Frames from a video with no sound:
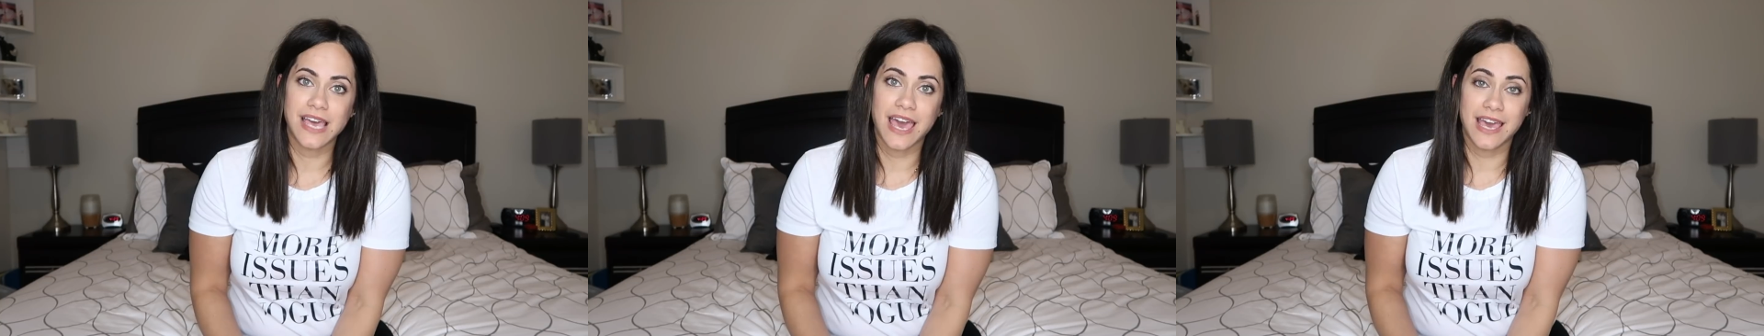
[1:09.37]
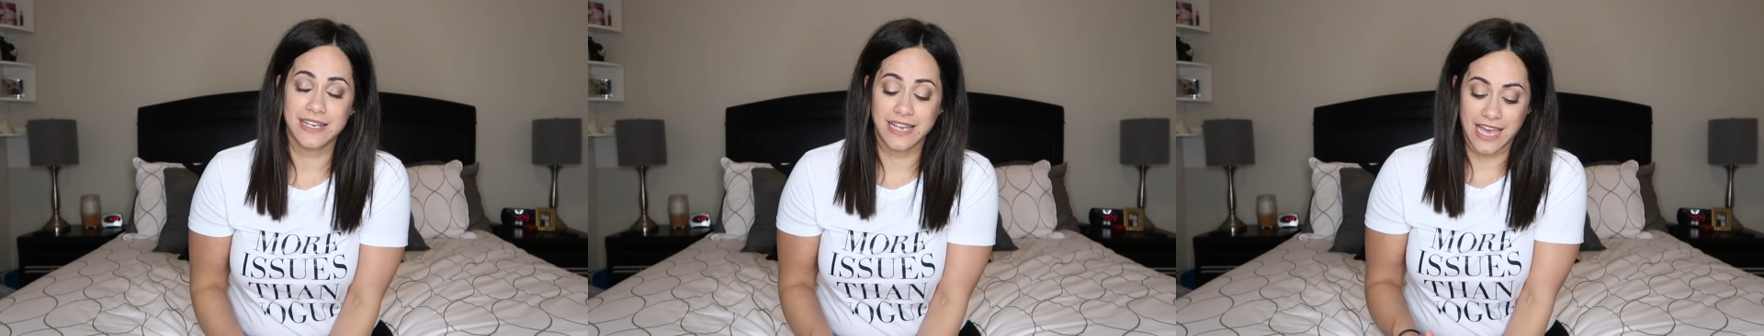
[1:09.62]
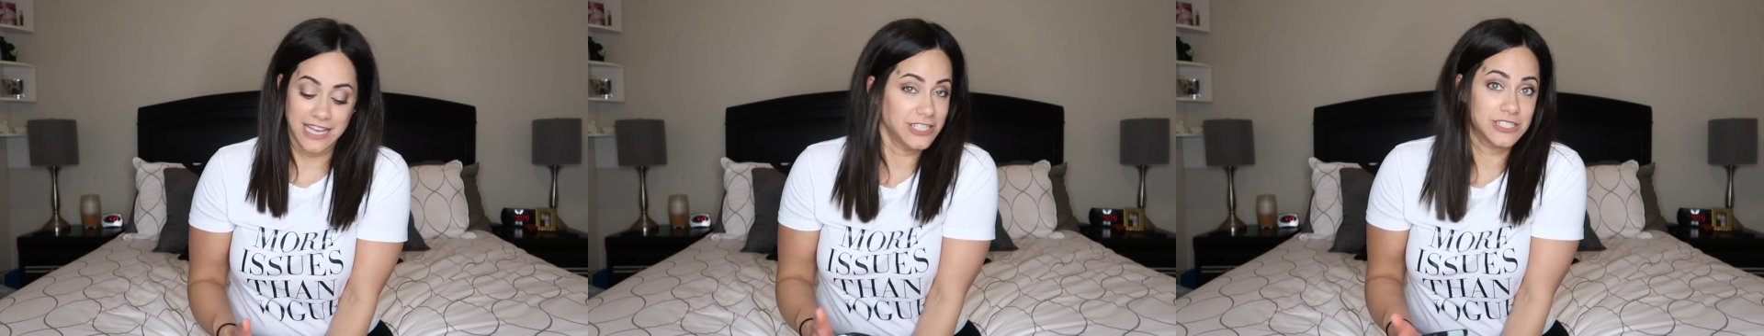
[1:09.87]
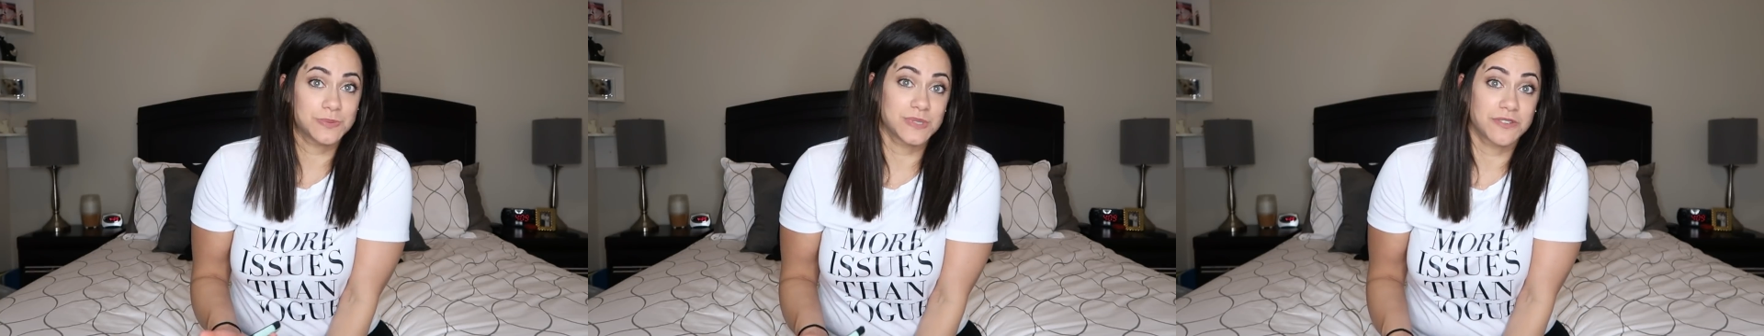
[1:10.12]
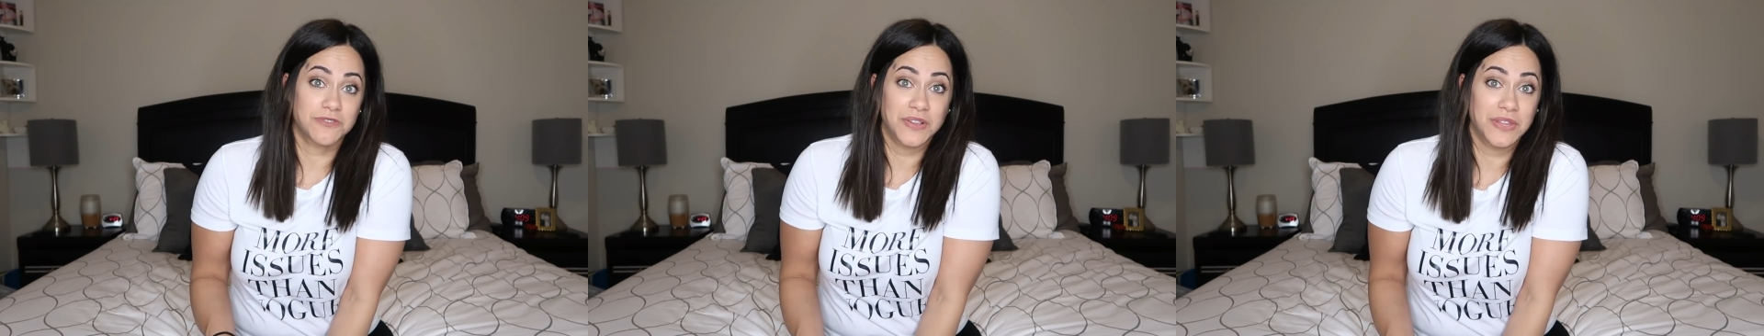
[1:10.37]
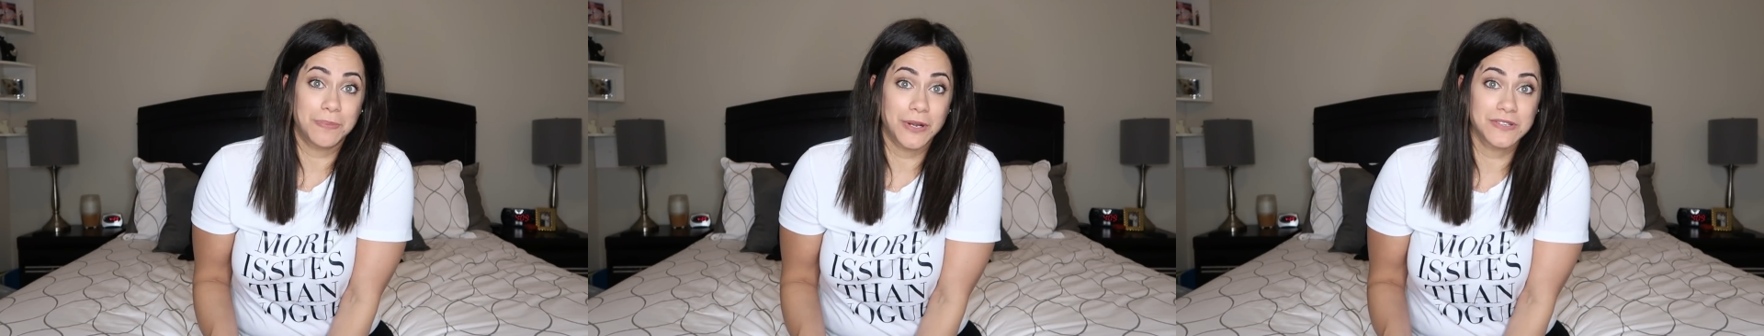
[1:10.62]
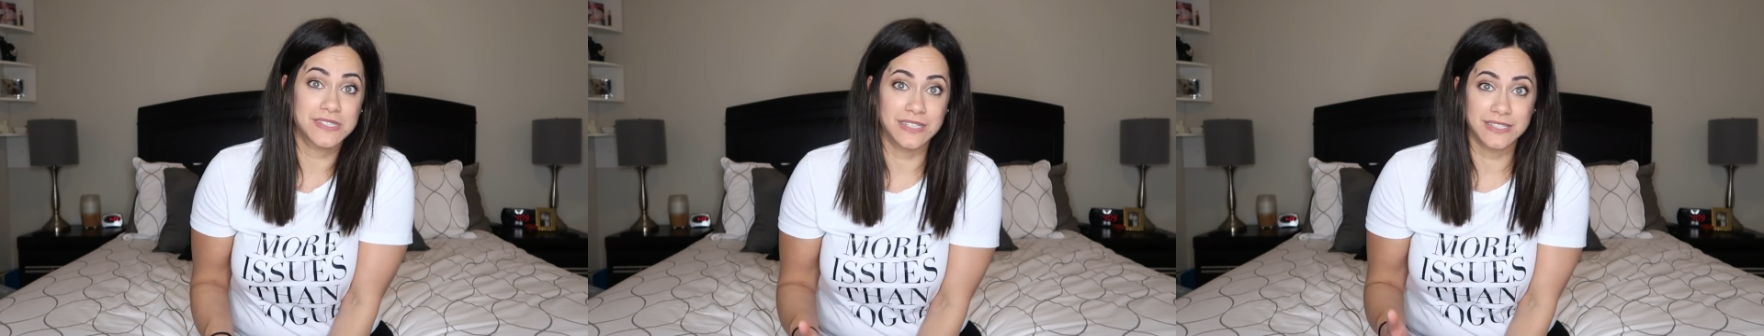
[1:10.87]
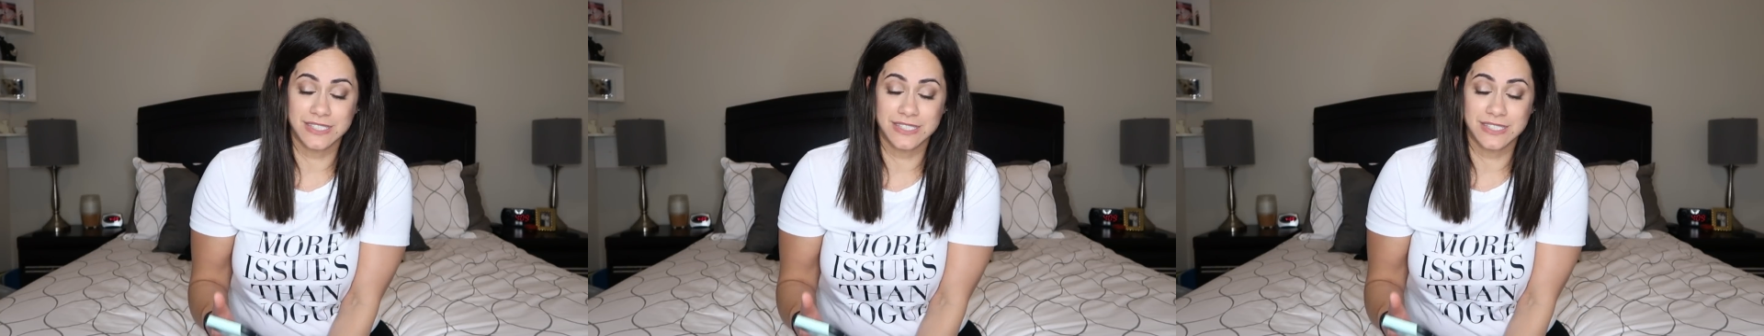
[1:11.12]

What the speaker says: and I just was a friendly person.